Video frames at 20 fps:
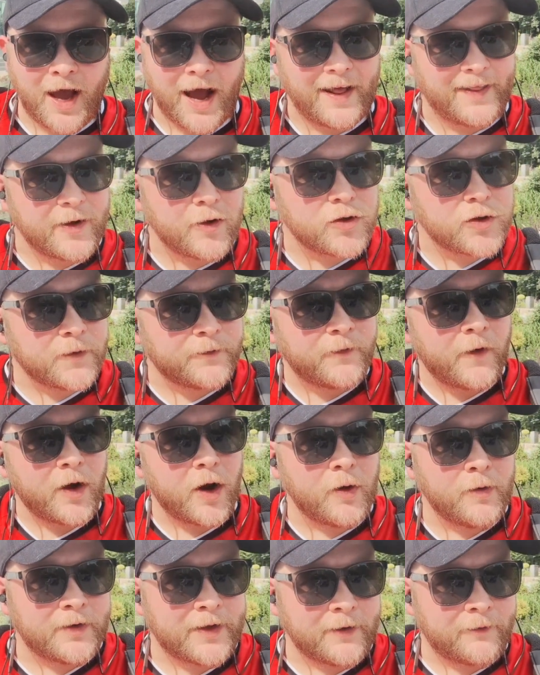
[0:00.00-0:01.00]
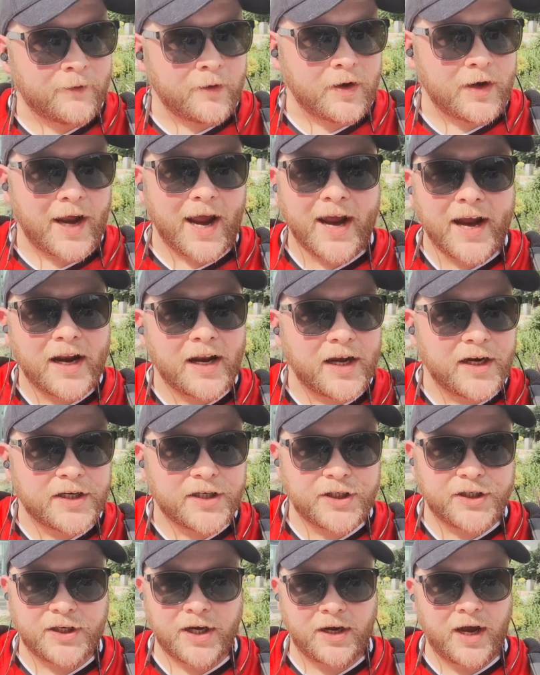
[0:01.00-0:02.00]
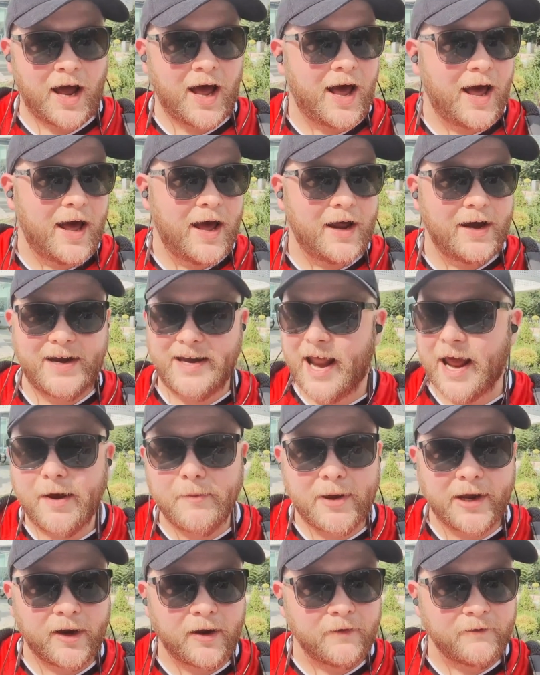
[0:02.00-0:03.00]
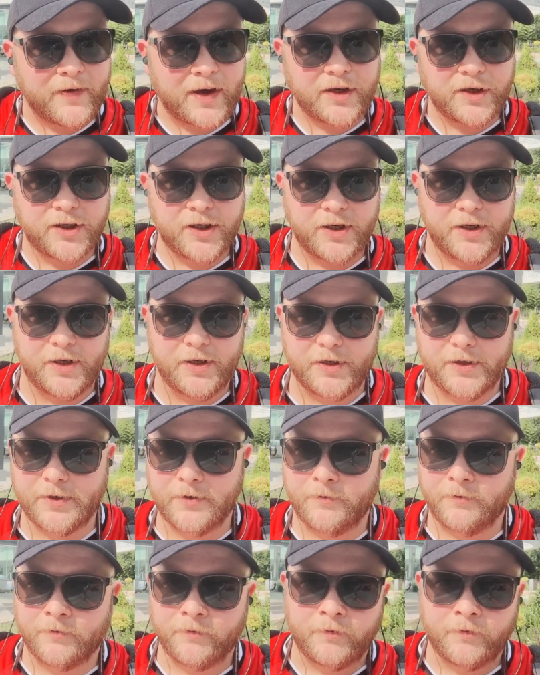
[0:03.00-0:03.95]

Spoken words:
and they also follow different English naming conventions.